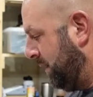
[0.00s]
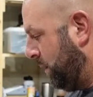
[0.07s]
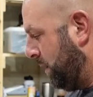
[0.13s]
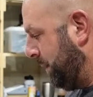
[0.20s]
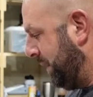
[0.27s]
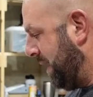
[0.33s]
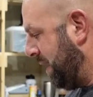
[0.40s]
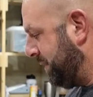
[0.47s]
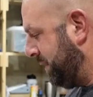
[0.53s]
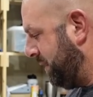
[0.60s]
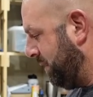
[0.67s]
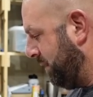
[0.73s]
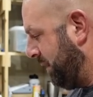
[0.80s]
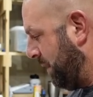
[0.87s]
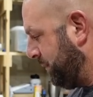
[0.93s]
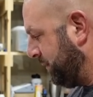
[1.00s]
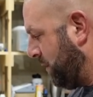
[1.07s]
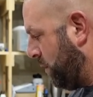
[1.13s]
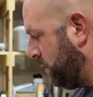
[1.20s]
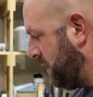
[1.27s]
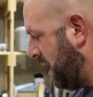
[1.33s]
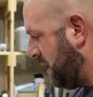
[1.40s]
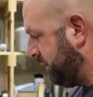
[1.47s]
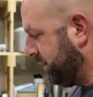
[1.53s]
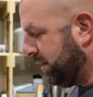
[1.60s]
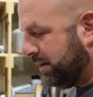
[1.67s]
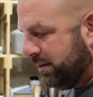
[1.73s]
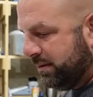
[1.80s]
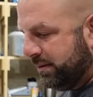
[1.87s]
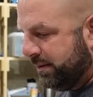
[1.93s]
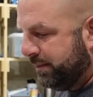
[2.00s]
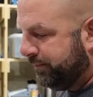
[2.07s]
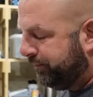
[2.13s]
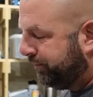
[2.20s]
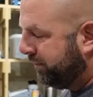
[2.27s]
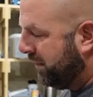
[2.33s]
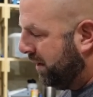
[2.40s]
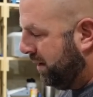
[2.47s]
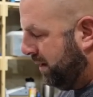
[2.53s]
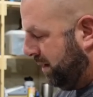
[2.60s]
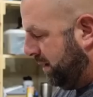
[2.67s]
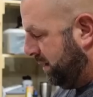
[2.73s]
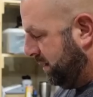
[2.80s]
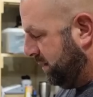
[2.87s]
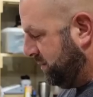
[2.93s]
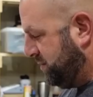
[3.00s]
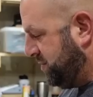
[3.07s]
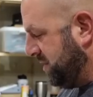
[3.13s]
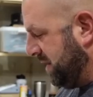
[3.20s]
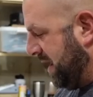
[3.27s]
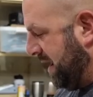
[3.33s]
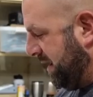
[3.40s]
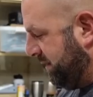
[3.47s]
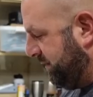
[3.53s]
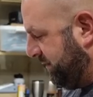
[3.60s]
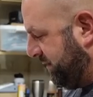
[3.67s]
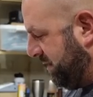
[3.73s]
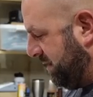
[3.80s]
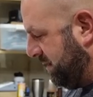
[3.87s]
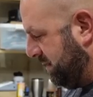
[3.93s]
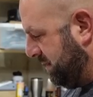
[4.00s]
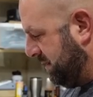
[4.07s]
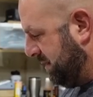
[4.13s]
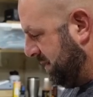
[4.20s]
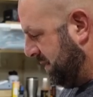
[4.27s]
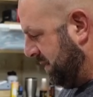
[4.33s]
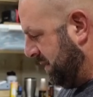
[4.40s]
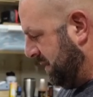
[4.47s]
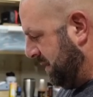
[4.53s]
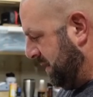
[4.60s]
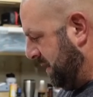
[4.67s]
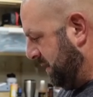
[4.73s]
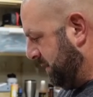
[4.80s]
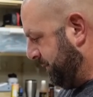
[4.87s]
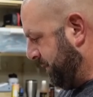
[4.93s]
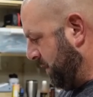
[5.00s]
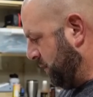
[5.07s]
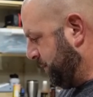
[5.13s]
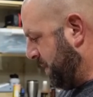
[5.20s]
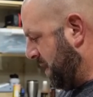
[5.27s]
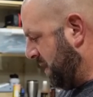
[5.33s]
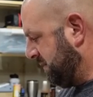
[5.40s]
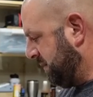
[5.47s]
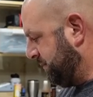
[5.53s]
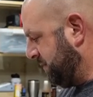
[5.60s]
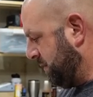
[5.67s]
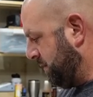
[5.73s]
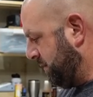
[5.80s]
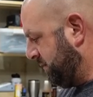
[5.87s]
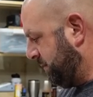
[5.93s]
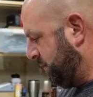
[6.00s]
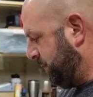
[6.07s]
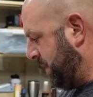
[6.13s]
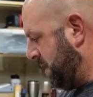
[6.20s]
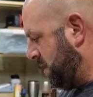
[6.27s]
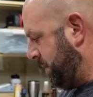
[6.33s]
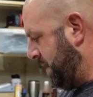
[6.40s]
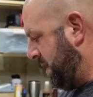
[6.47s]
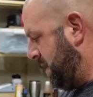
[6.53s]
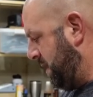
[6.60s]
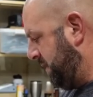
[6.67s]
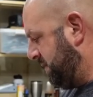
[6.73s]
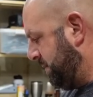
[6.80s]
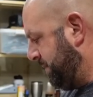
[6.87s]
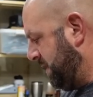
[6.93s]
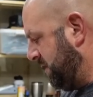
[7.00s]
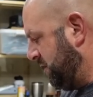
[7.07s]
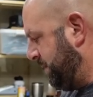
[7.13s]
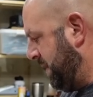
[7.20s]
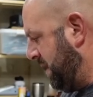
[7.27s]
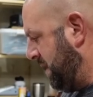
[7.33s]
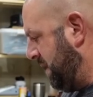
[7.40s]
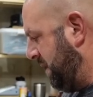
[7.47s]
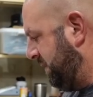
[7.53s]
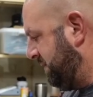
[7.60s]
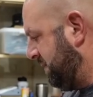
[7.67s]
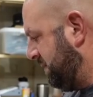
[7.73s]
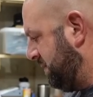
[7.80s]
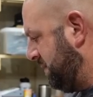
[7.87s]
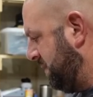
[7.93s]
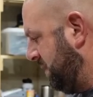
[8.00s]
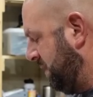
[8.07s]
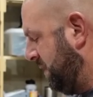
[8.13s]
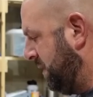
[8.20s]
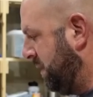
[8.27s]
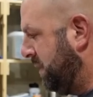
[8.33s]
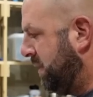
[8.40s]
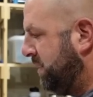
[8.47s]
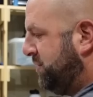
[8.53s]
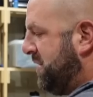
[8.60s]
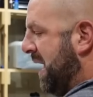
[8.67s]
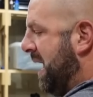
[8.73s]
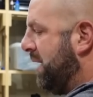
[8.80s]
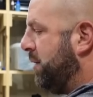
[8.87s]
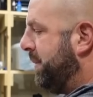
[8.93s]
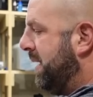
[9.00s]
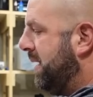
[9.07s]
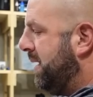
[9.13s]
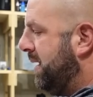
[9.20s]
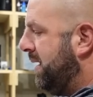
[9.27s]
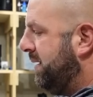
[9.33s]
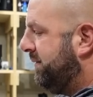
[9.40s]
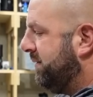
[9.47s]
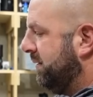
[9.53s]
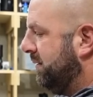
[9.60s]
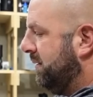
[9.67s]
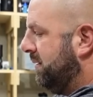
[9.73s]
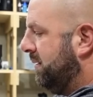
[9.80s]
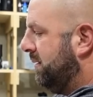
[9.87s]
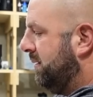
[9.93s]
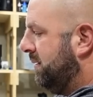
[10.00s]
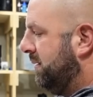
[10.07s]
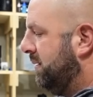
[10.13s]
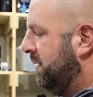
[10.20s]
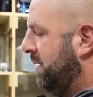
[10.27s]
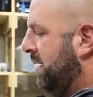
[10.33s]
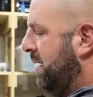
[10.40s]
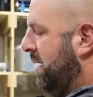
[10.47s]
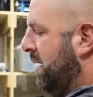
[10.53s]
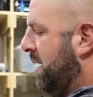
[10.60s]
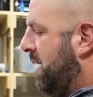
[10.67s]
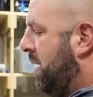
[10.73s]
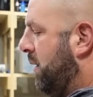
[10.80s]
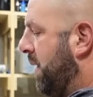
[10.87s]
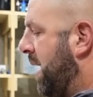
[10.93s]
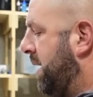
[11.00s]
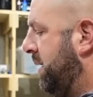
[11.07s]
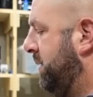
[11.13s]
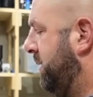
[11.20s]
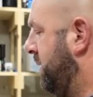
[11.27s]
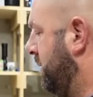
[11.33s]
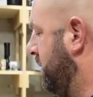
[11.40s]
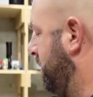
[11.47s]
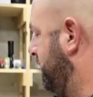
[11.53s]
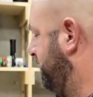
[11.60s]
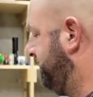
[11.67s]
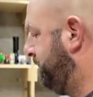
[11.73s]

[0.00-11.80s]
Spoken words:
What do we got in here? That was a whole lot of jig heads in the first box. I'm sure there's some spinner baits and buzz baits and chatter baits and all that in here.